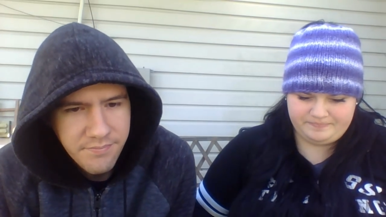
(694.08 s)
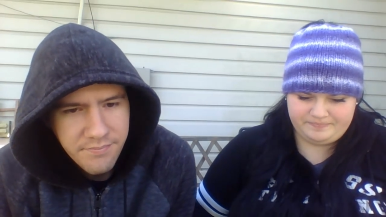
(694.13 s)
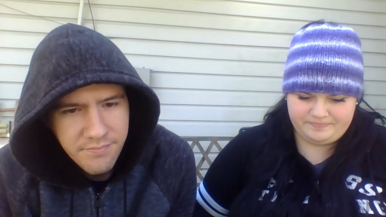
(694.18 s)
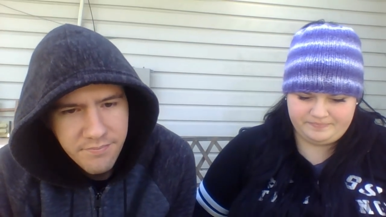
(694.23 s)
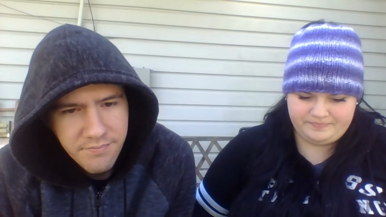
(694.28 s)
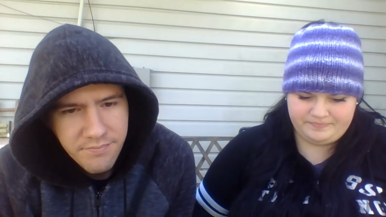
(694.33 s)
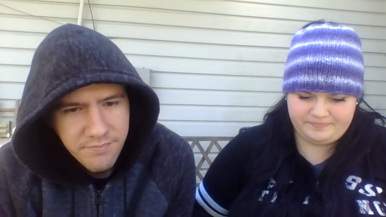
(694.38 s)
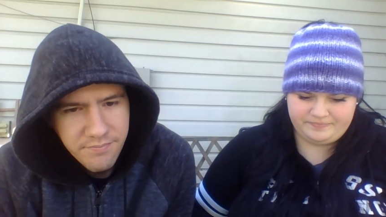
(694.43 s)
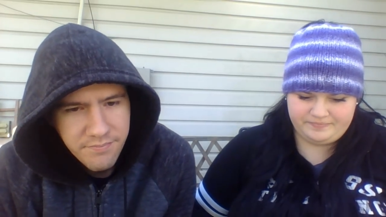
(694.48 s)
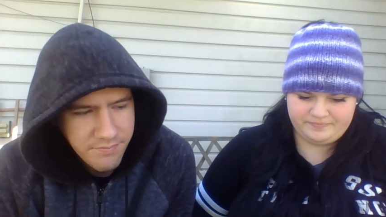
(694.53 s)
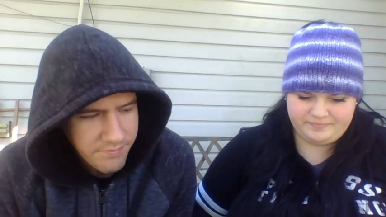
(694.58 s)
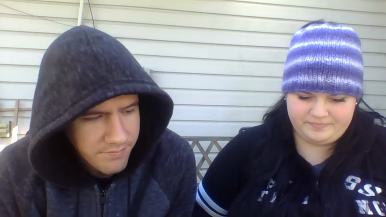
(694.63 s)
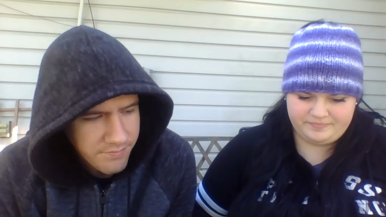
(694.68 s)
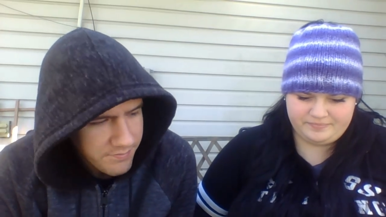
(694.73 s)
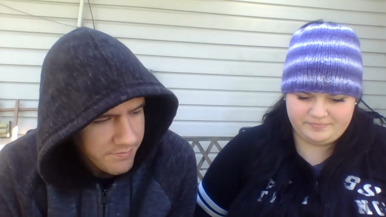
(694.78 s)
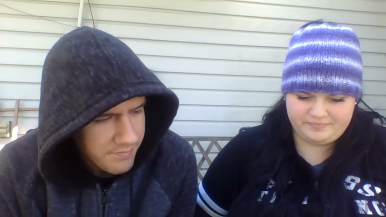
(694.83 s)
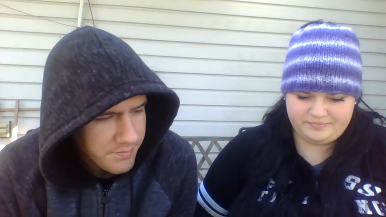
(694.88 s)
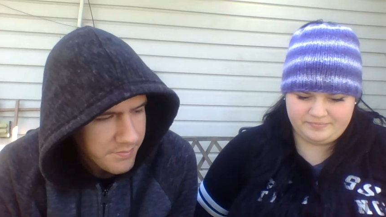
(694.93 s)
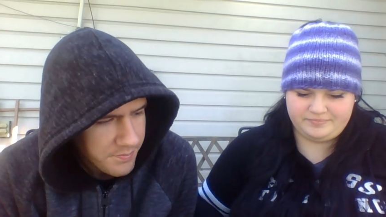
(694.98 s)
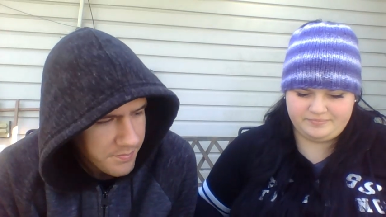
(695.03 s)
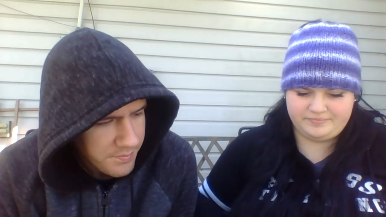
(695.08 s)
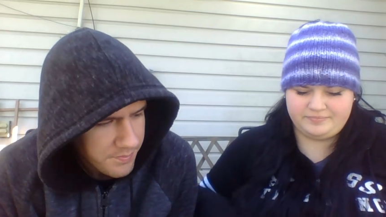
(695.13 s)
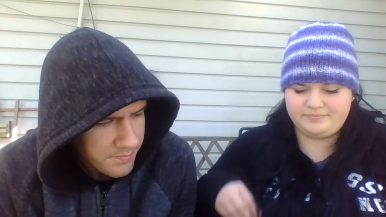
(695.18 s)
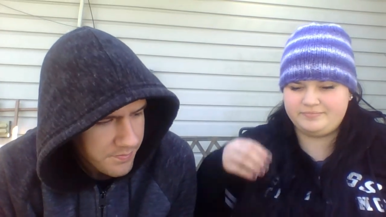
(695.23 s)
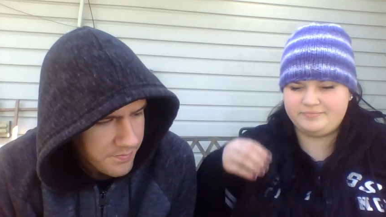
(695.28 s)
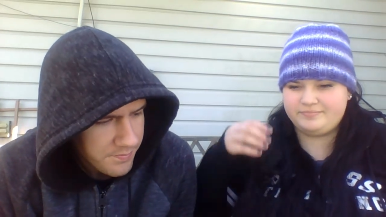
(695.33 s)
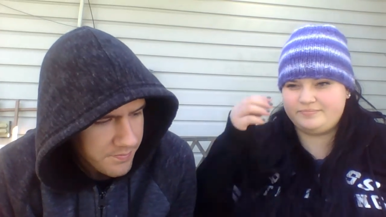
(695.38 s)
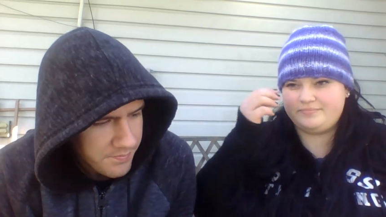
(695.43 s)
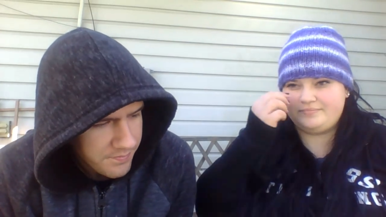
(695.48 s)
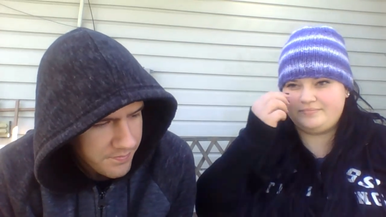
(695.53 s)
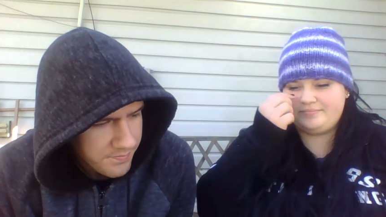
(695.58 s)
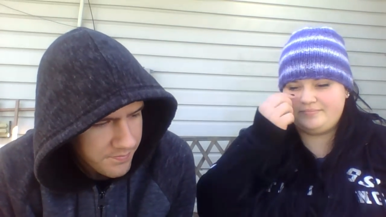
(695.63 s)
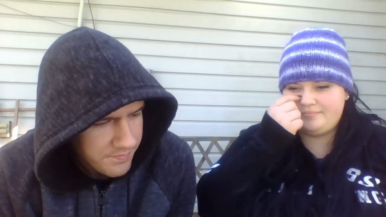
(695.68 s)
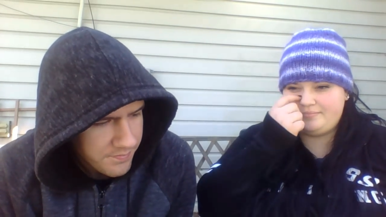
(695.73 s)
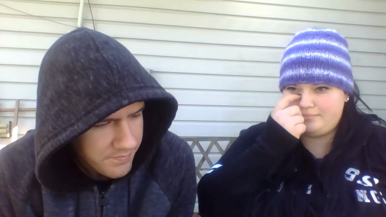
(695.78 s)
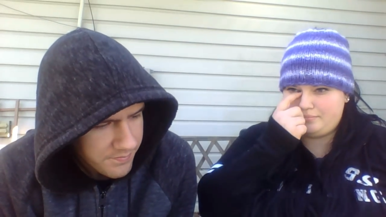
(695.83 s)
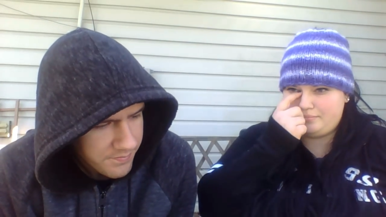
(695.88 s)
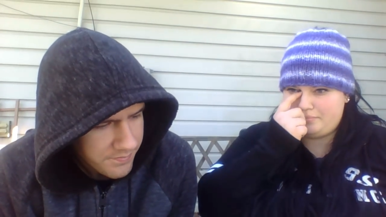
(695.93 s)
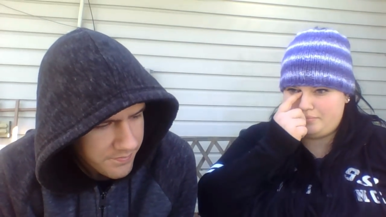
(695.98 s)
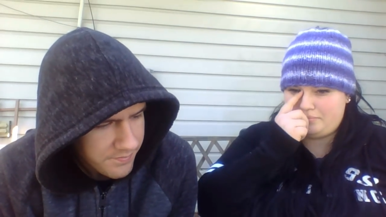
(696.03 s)

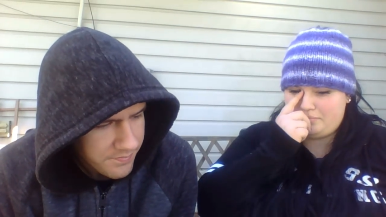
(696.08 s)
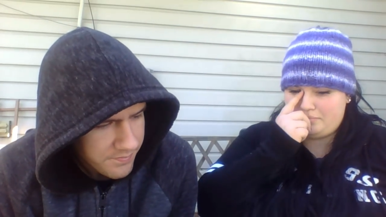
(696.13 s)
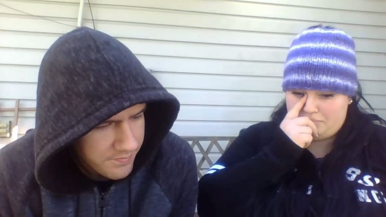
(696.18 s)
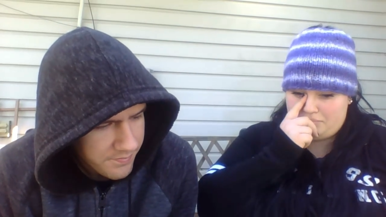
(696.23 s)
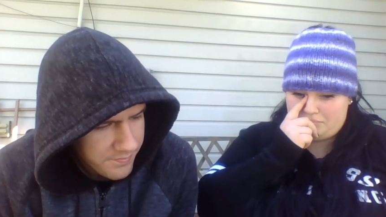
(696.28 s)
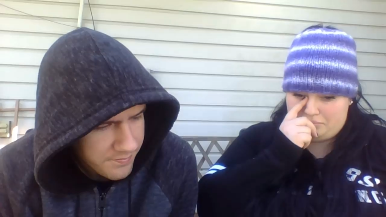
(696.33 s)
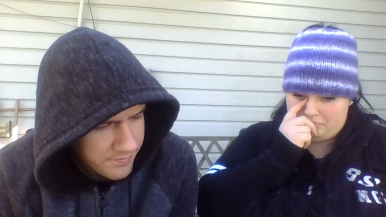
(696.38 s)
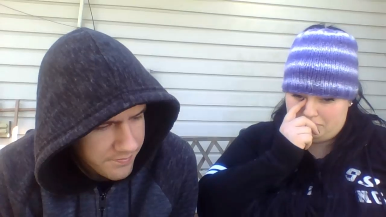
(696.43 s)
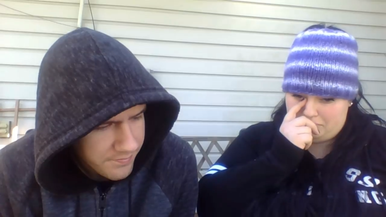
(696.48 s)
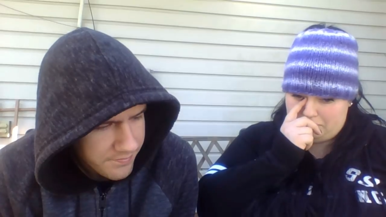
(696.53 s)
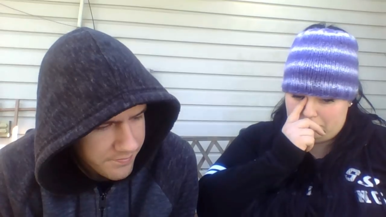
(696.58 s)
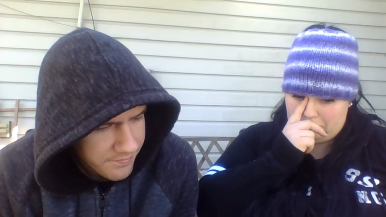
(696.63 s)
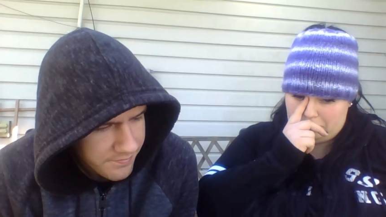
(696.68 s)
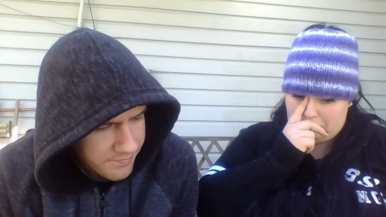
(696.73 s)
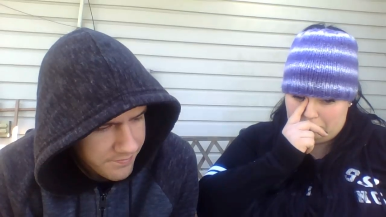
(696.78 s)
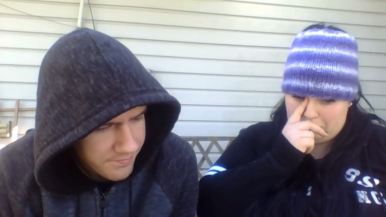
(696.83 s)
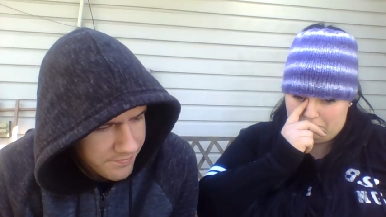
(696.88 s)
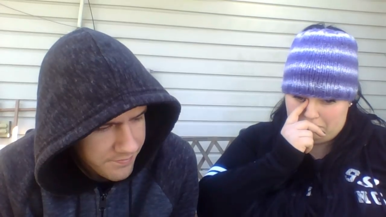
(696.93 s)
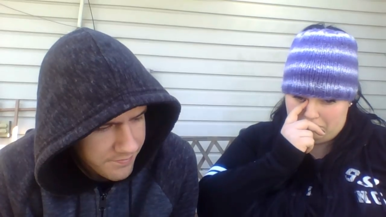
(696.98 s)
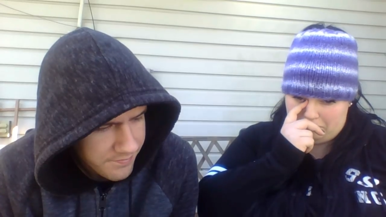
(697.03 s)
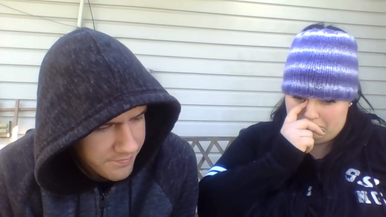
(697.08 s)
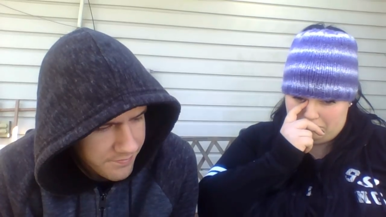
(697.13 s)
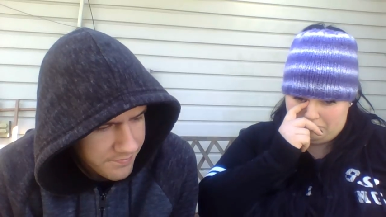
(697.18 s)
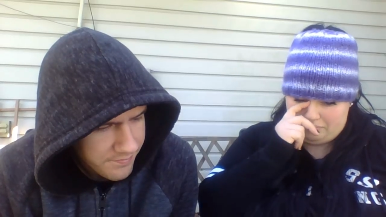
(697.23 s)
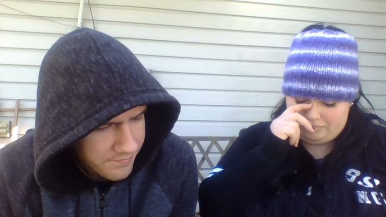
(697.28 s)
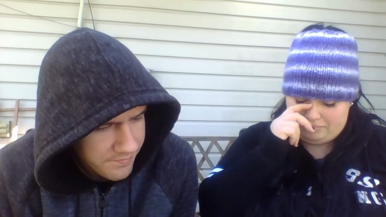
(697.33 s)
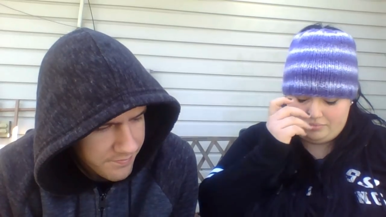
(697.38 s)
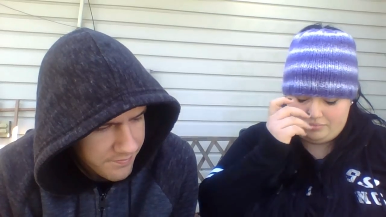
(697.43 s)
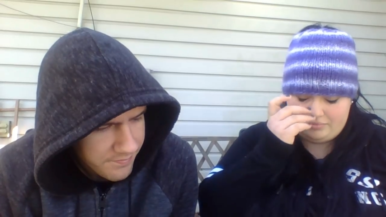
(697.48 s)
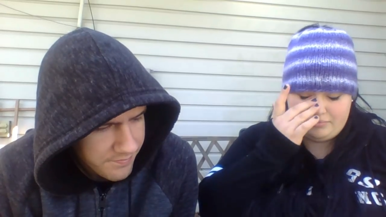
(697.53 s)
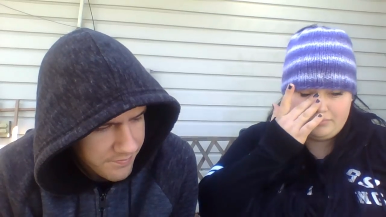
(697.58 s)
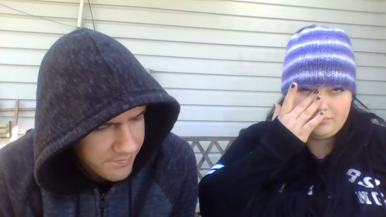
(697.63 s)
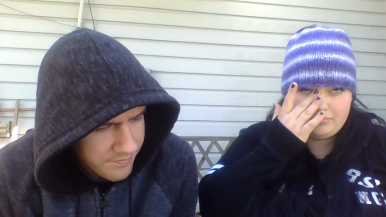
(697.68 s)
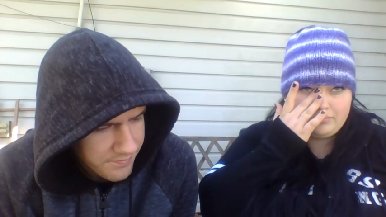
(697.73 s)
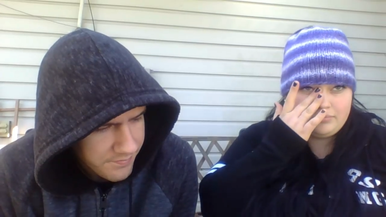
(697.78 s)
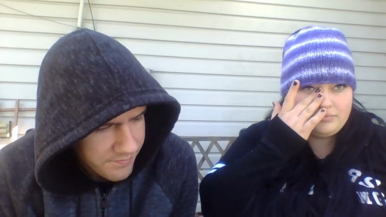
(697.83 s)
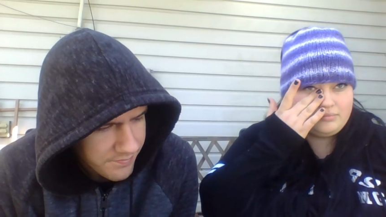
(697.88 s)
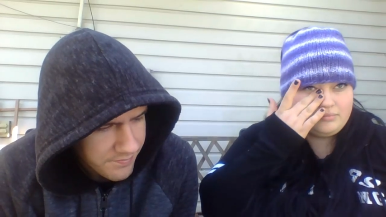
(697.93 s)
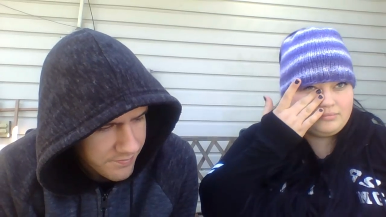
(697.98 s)
No one is speaking in this clip.